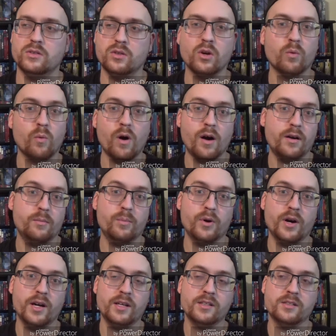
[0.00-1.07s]
her water
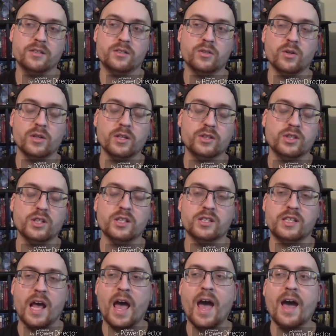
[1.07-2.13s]
breaks so then she
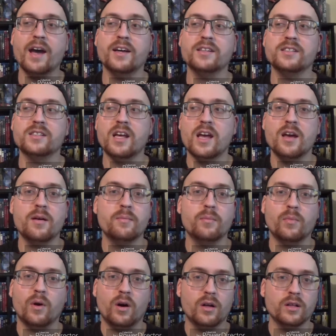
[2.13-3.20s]
just has
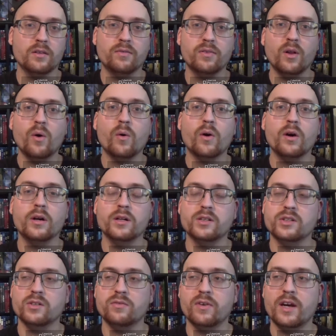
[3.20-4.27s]
him on the floor and
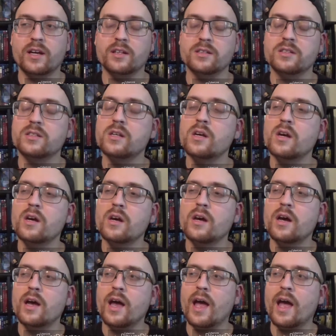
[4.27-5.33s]
she faints
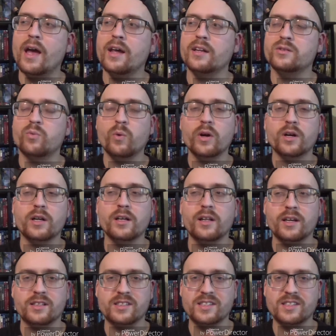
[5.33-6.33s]
and it's weird. He like